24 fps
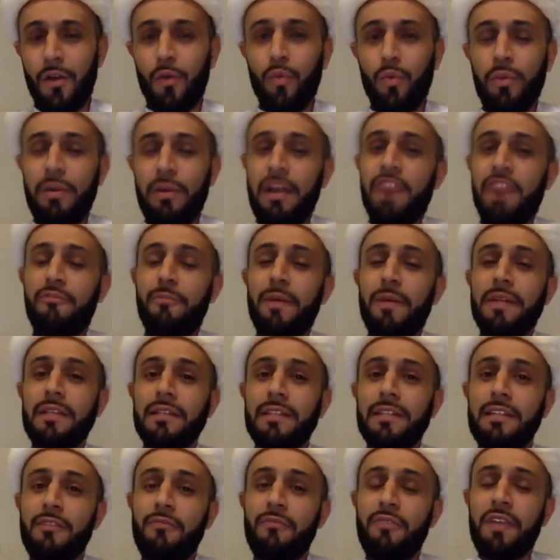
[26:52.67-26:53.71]
we have
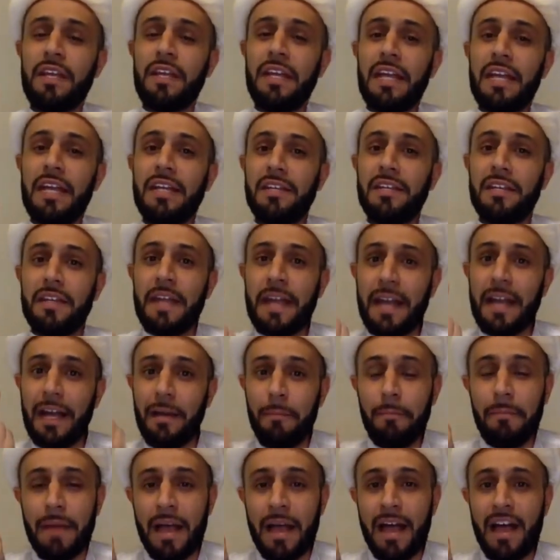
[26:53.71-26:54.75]
been living in
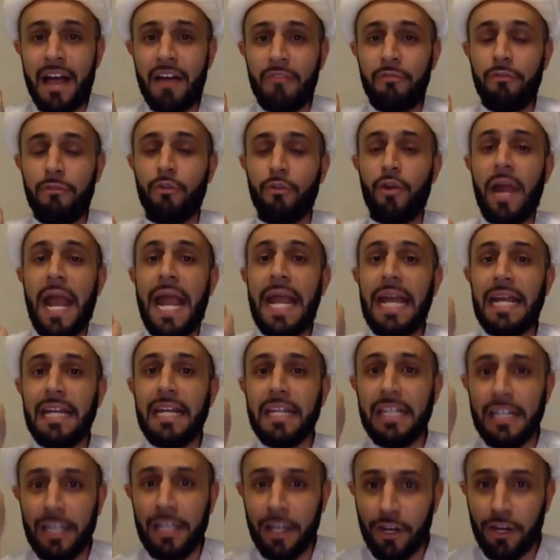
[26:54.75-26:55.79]
ni'mah for
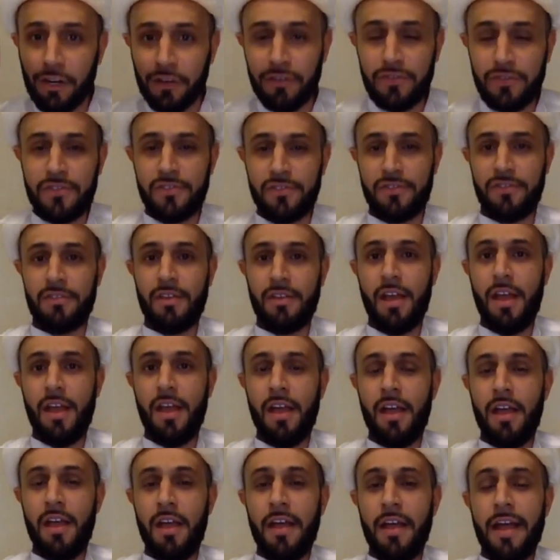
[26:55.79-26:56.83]
80 years
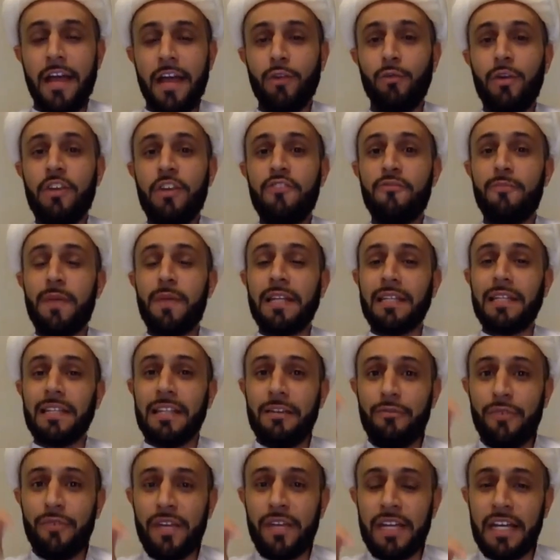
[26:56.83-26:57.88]
and we've been
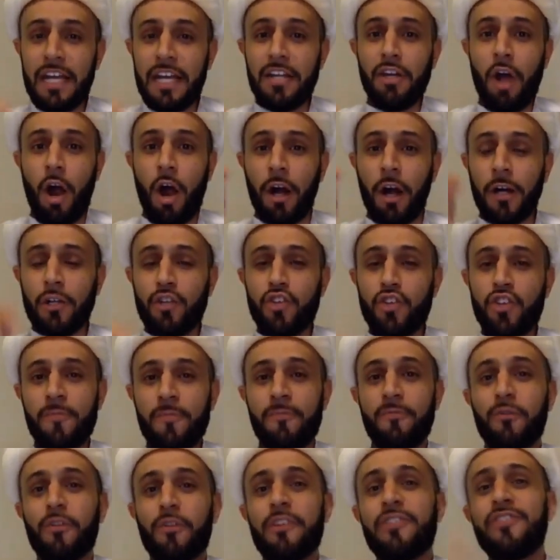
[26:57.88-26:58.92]
living in
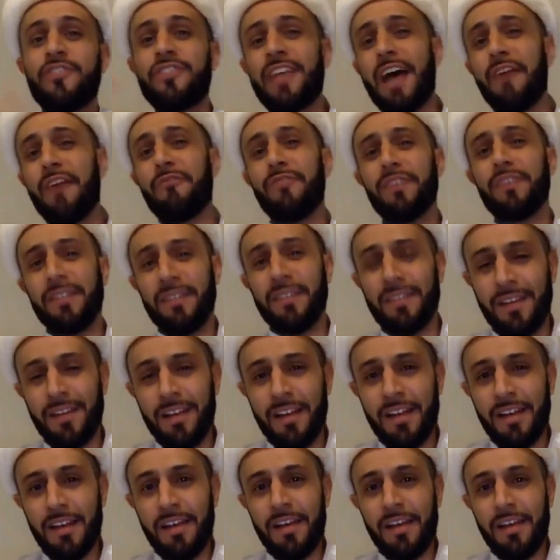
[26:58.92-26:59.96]
hardship for seven.
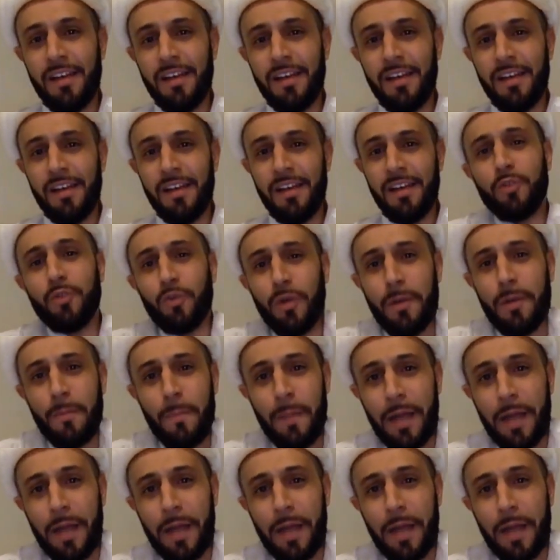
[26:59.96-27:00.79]
And I'm too